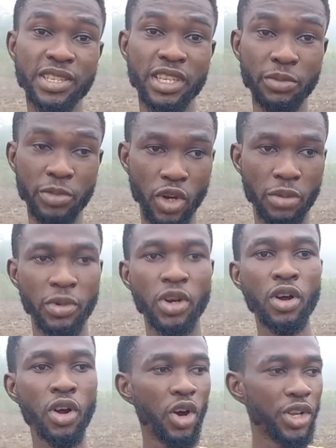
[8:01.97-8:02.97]
symptom
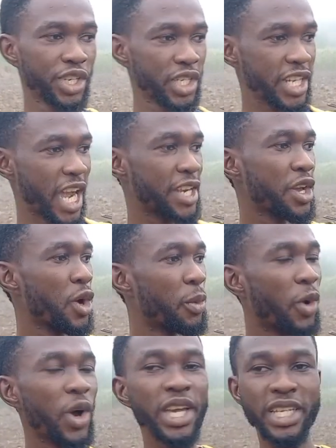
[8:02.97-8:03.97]
on the child.
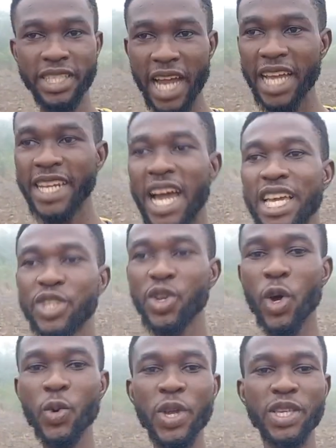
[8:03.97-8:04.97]
But a child that is
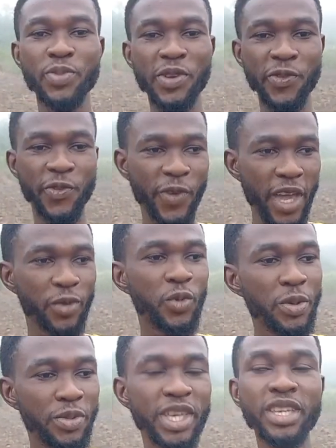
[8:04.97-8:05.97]
always being fed
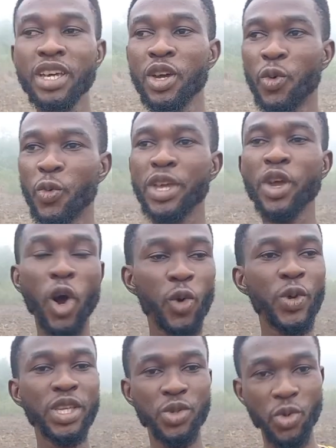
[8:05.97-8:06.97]
will
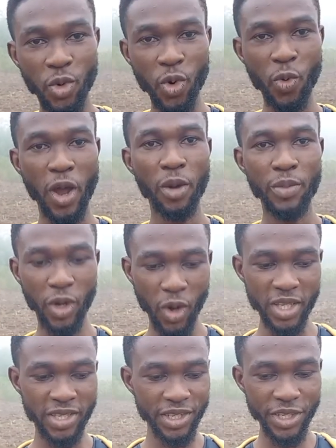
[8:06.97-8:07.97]
always grow well,
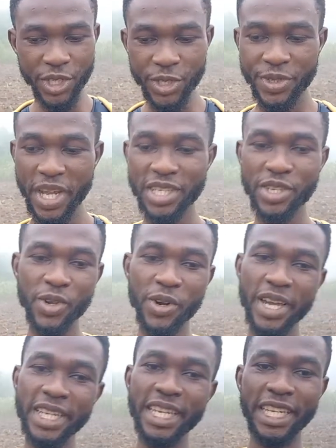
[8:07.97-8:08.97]
because the nutrient is
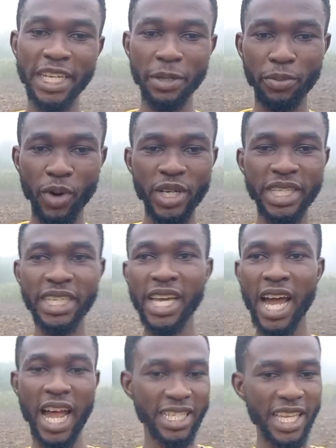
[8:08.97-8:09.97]
already in the body.
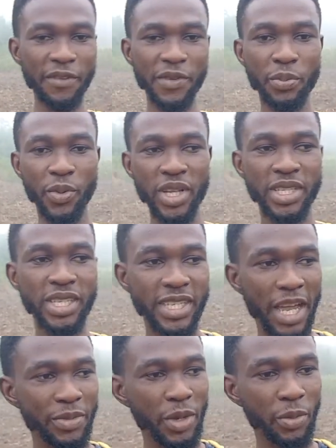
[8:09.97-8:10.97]
At every point in
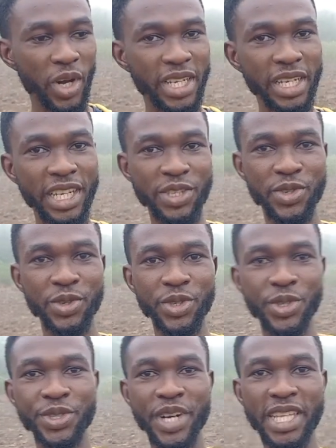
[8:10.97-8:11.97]
time the body needs the
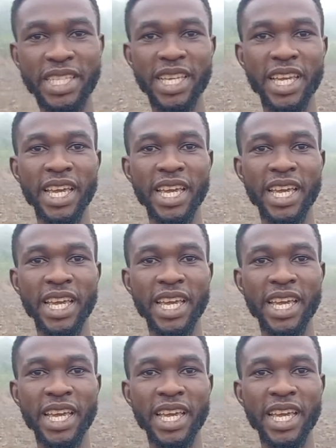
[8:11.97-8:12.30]
nutrient,